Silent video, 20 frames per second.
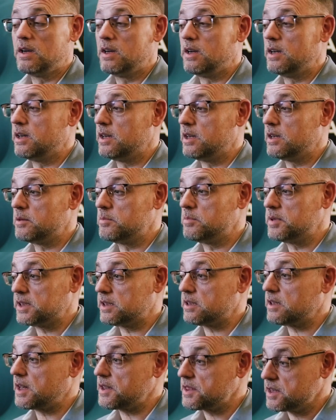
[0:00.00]

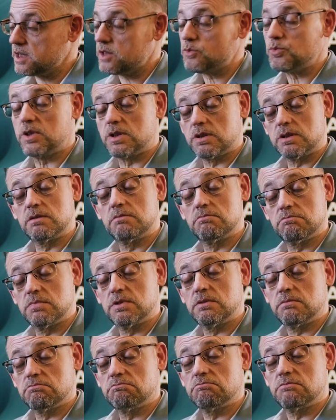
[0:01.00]
But I think
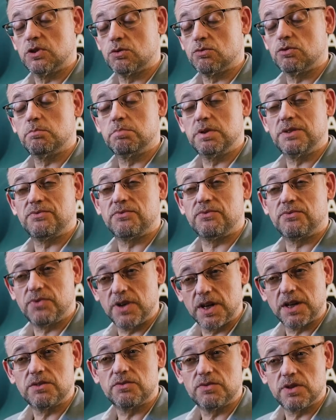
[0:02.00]
it could be
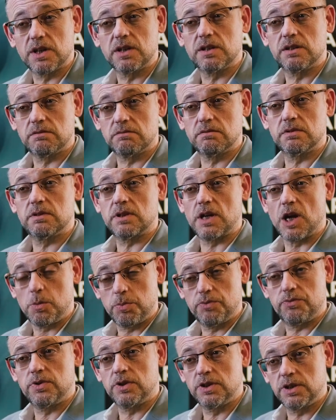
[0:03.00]
very
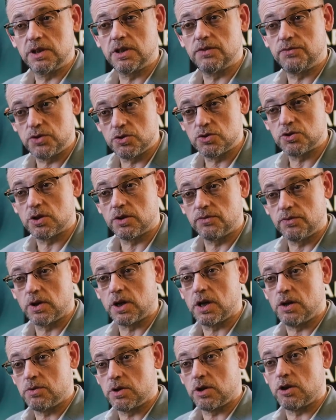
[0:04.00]
helpful in the future
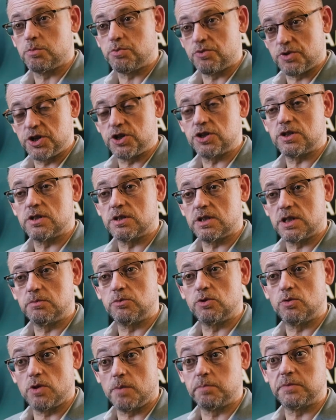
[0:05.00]
for our operations
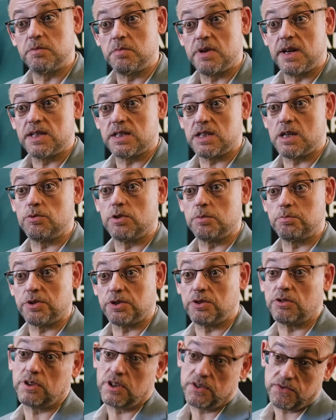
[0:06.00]
and to optimize our
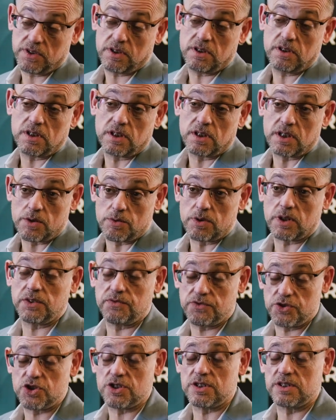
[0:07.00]
productivity and our
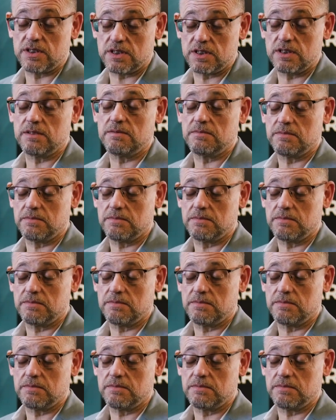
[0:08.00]
efficiency.